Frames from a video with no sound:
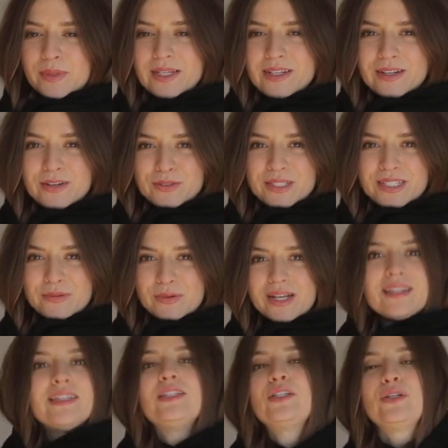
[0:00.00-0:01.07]
be cozy
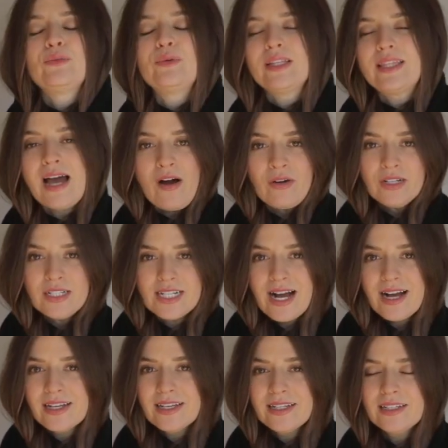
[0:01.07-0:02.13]
with too without a
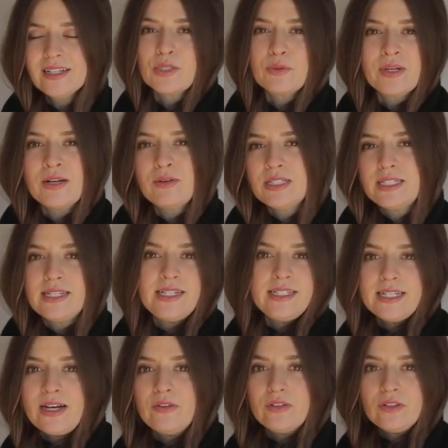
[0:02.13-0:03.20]
jacket. So when I was
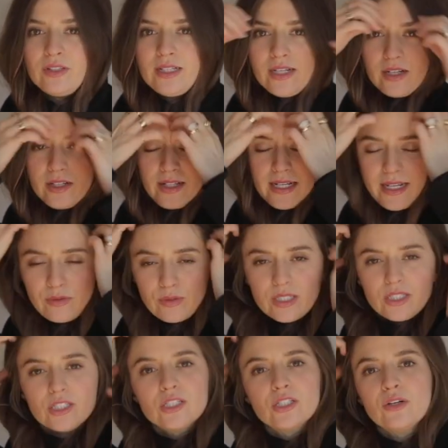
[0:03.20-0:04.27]
sitting down earlier, like it
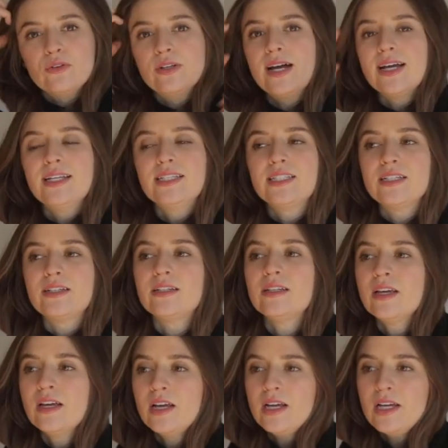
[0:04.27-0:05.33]
was just so nice to,
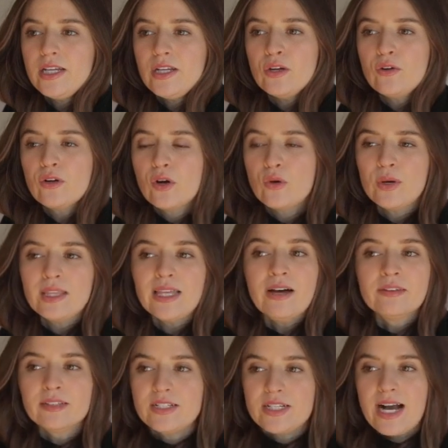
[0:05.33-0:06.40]
you know, go
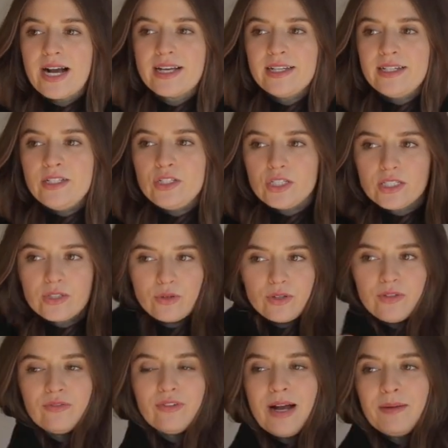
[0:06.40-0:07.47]
without the jacket and just
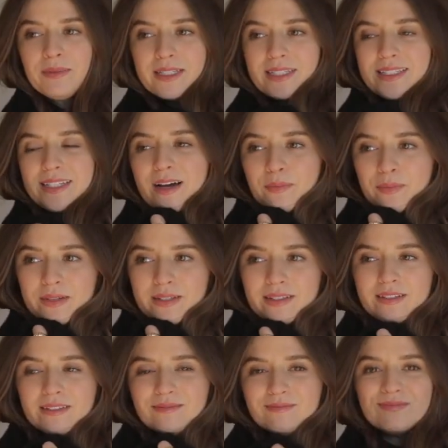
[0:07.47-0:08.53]
sort of wrap this up
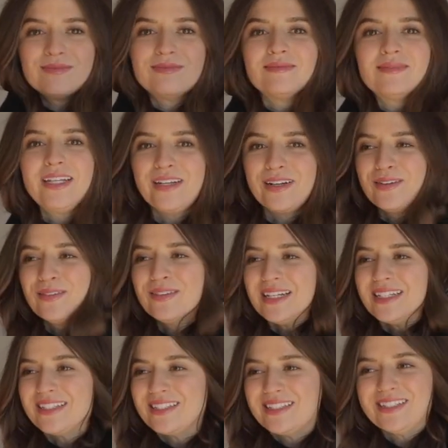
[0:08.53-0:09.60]
and, you know,
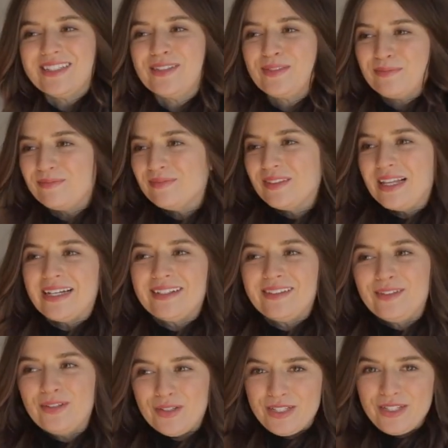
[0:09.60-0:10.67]
it's just like a
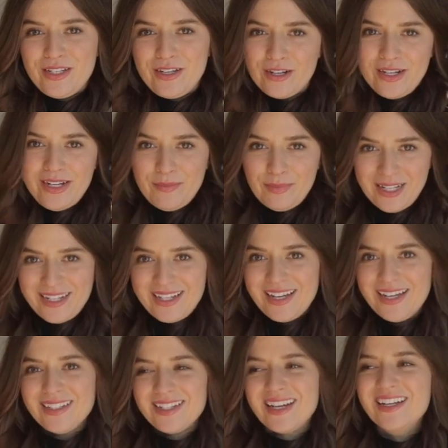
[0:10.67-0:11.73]
little security
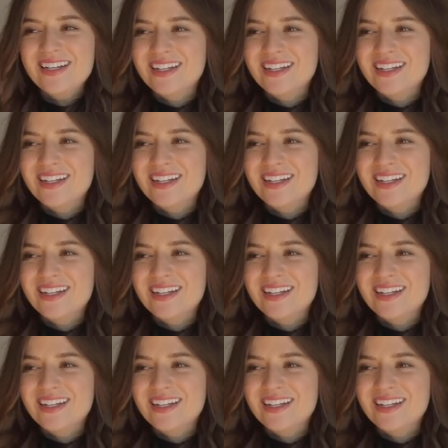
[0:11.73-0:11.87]
blanket.